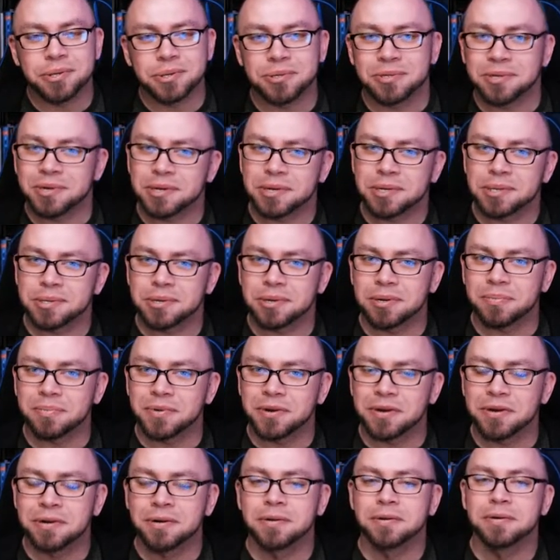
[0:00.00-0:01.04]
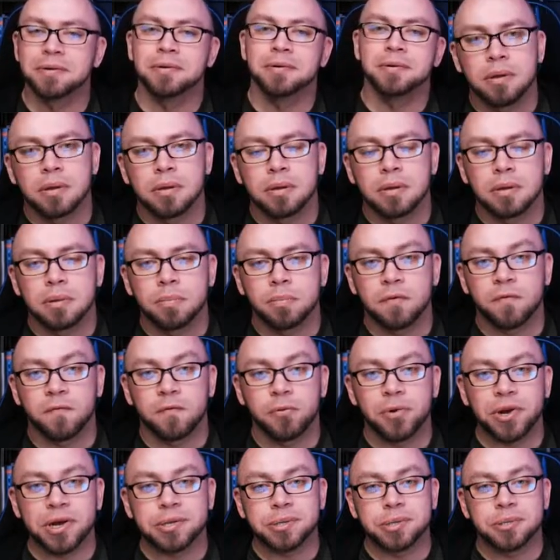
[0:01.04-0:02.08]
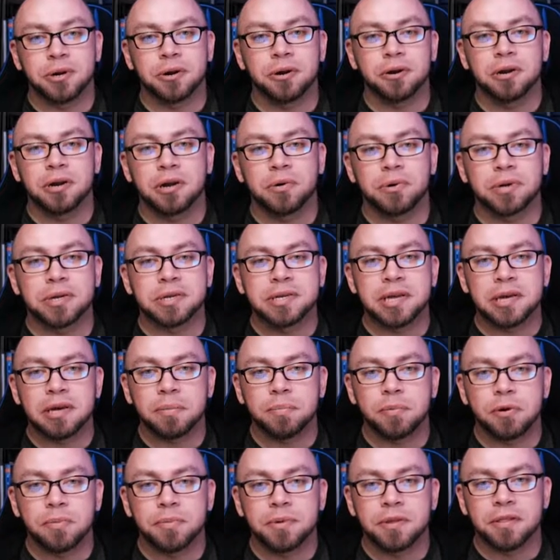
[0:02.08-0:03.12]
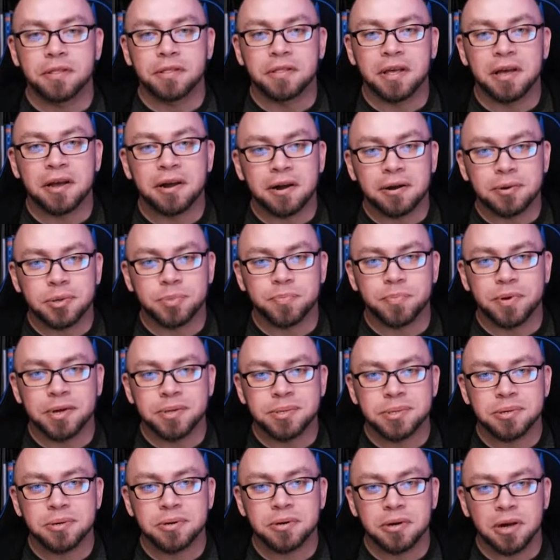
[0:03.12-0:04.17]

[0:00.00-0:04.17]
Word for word: as you think it's going to be. Before we get started, I want to take a moment and thank our sponsor,